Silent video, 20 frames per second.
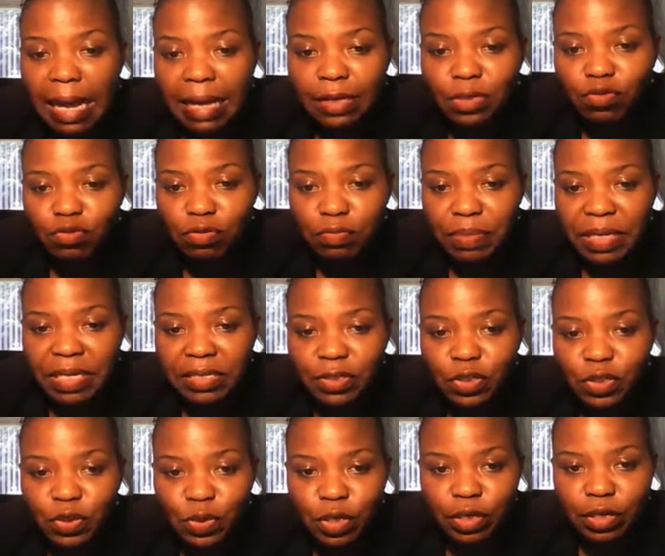extra
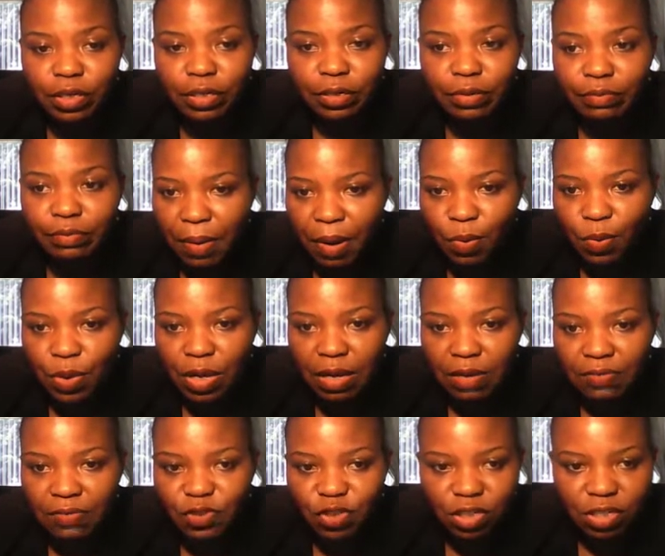pins to add, but we
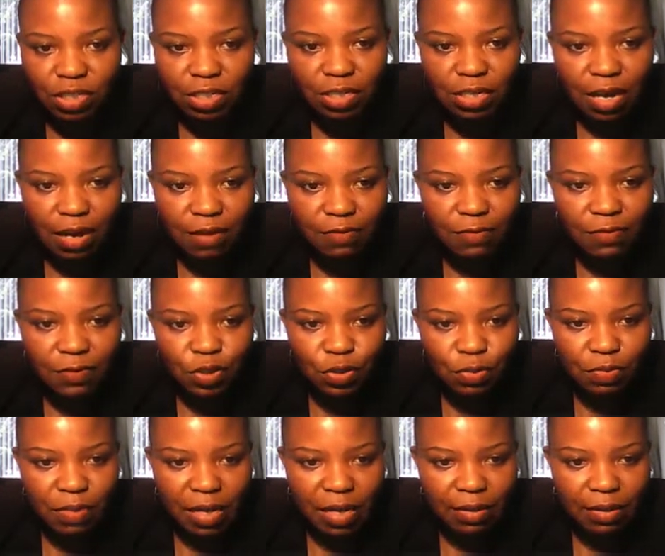have just enough
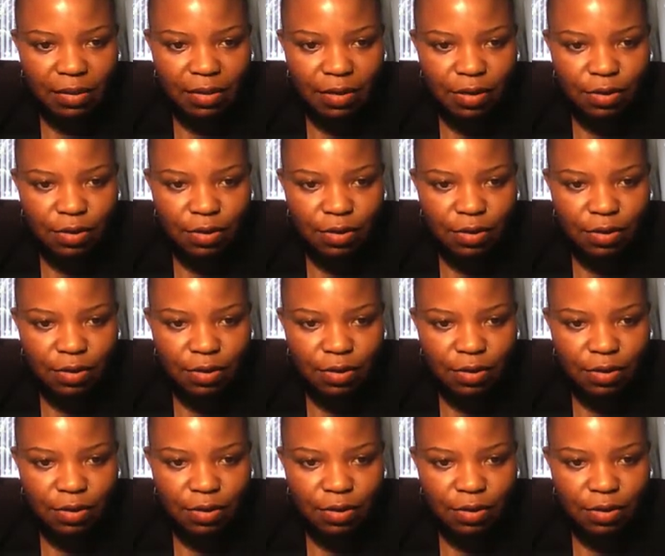to make the